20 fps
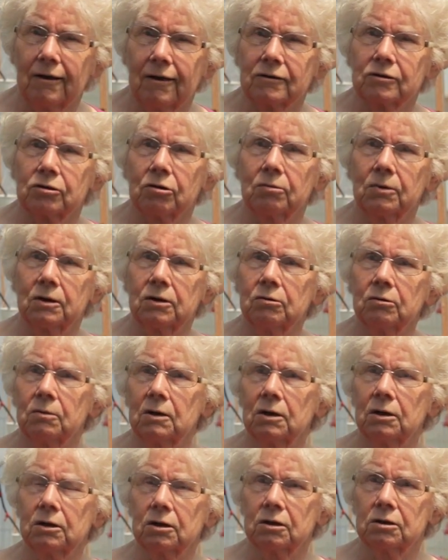So when you
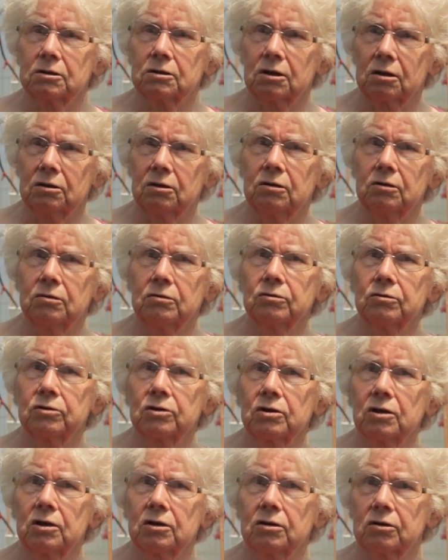wanted, and you
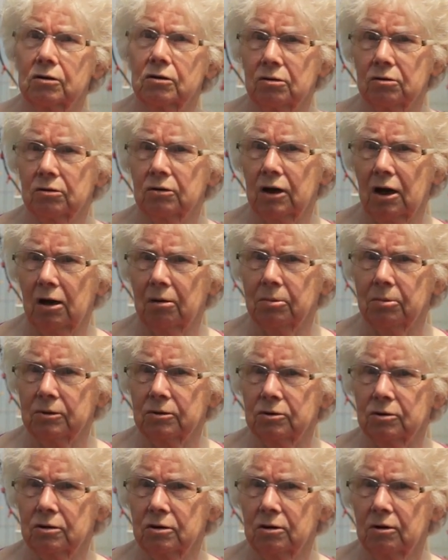usually cook
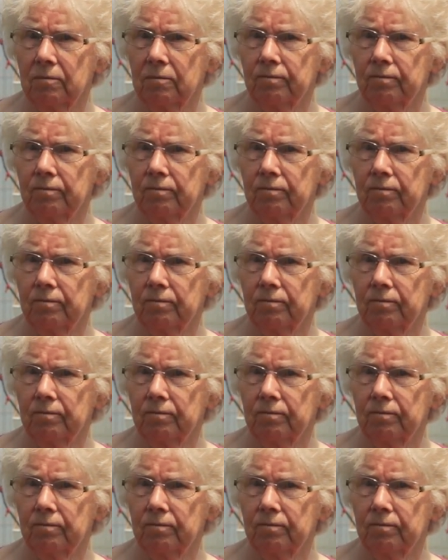cabbage